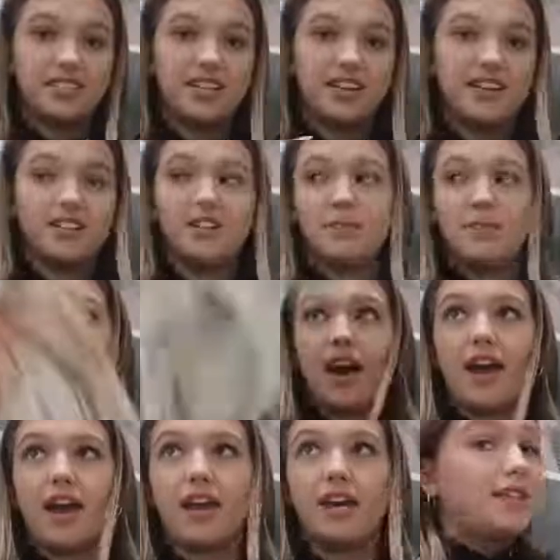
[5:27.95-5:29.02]
So
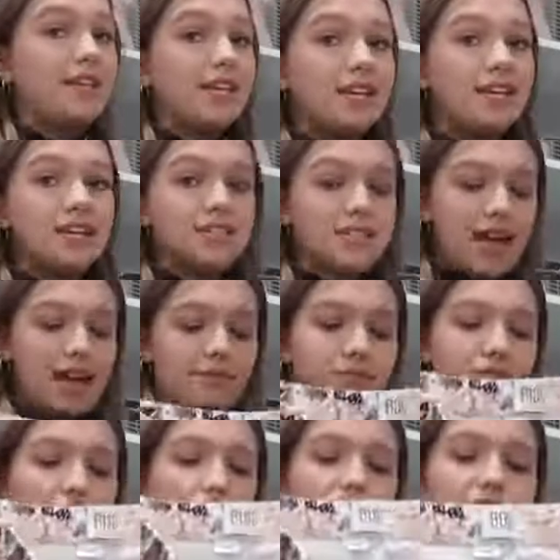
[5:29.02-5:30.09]
goodbye. These I
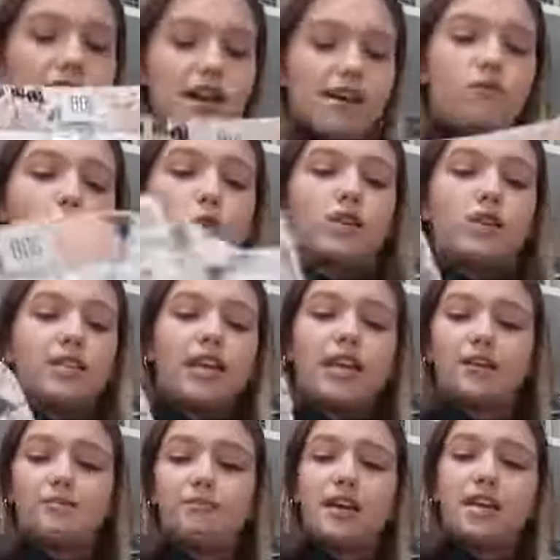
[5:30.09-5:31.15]
don't think I've worn in
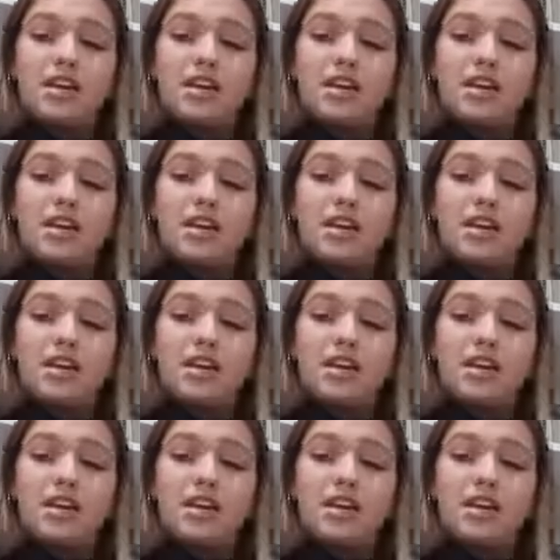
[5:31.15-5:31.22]
like a